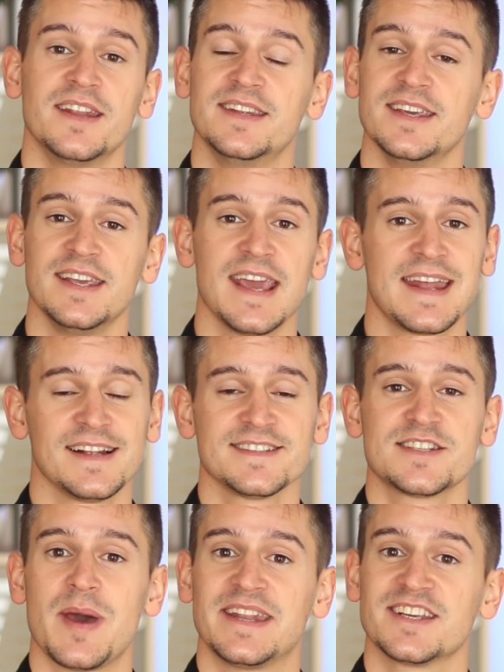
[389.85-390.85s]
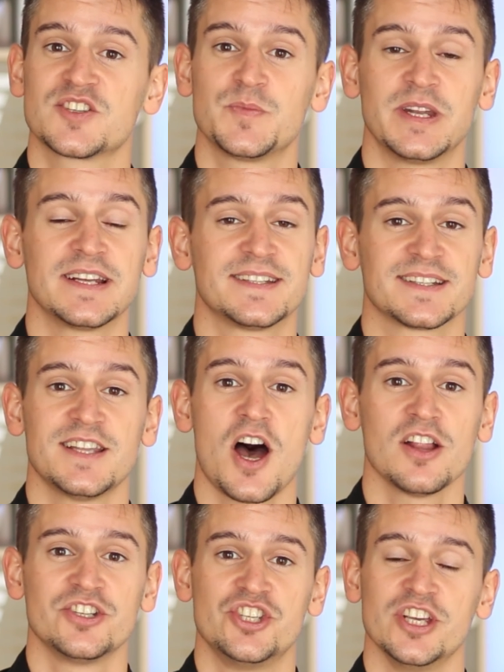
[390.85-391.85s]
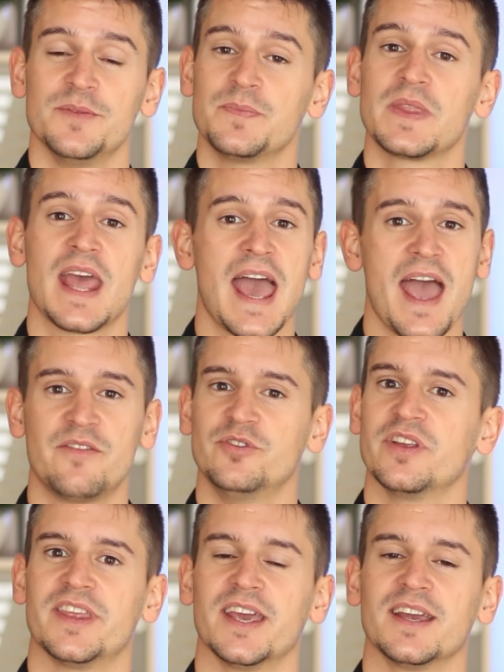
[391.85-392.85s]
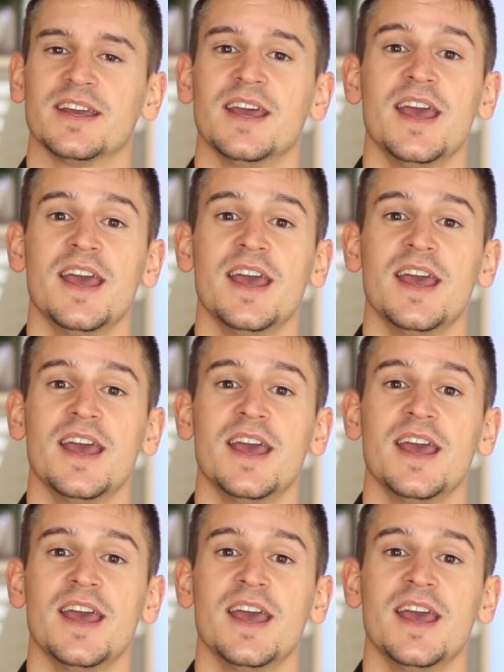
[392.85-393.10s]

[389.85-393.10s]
the ENL Semantic Spinning technology, everything.